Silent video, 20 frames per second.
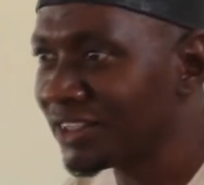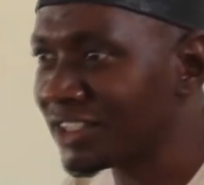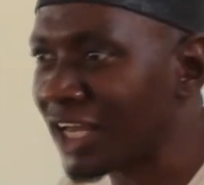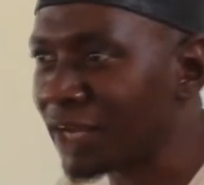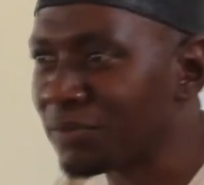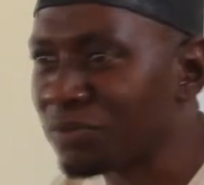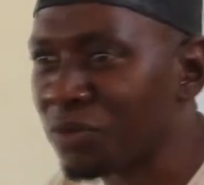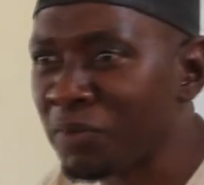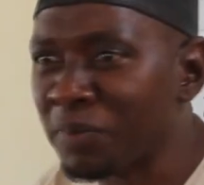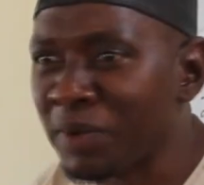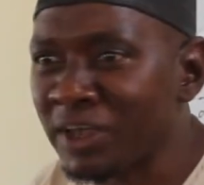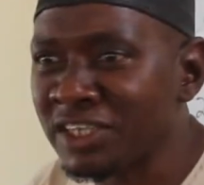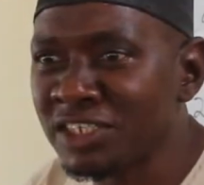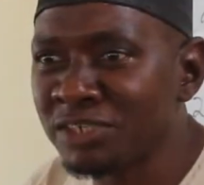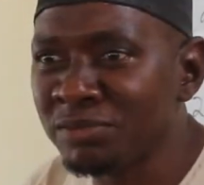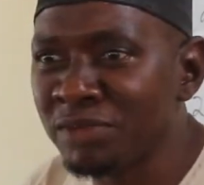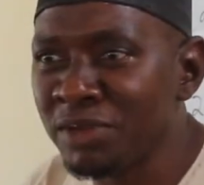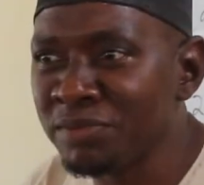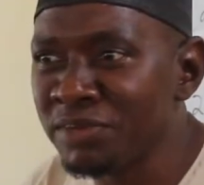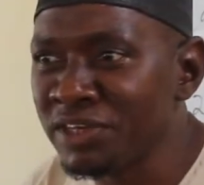that property
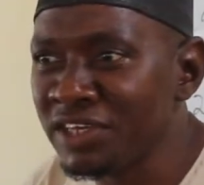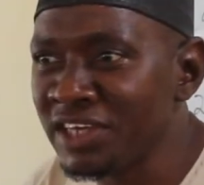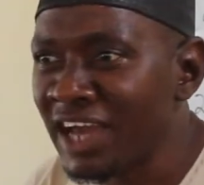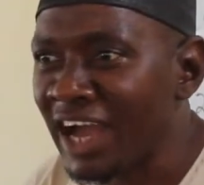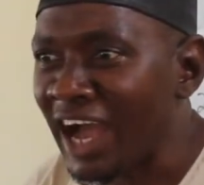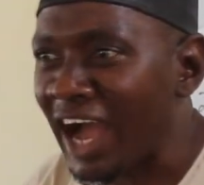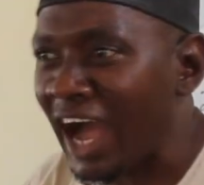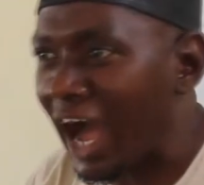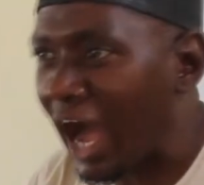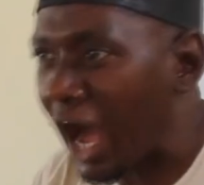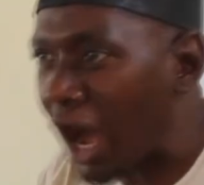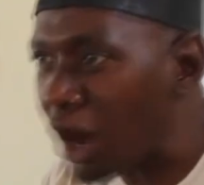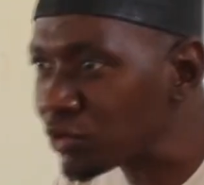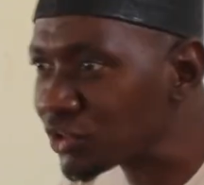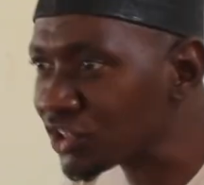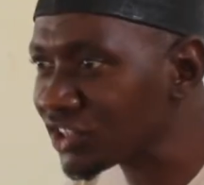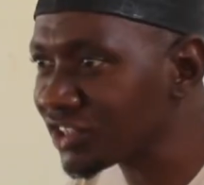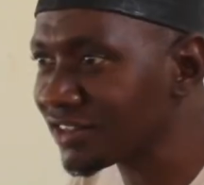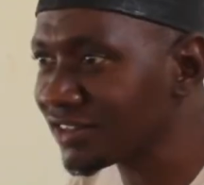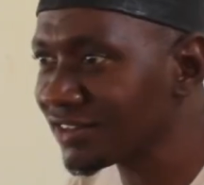may be a
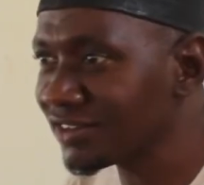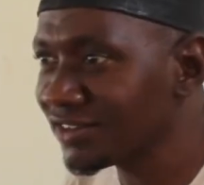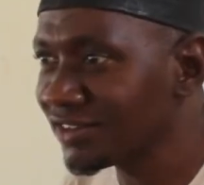house.